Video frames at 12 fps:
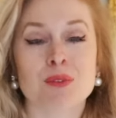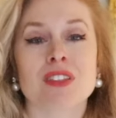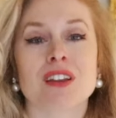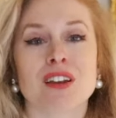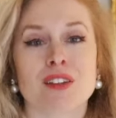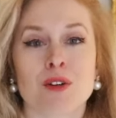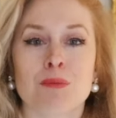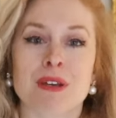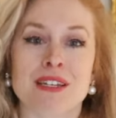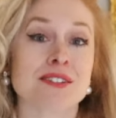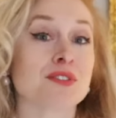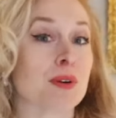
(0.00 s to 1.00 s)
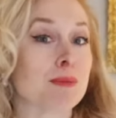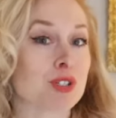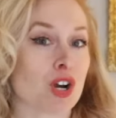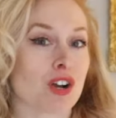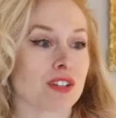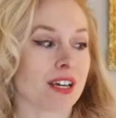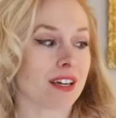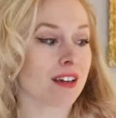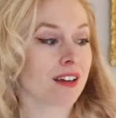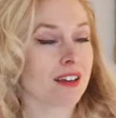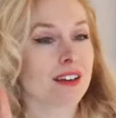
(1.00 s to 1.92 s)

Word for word: with another piece from Darling.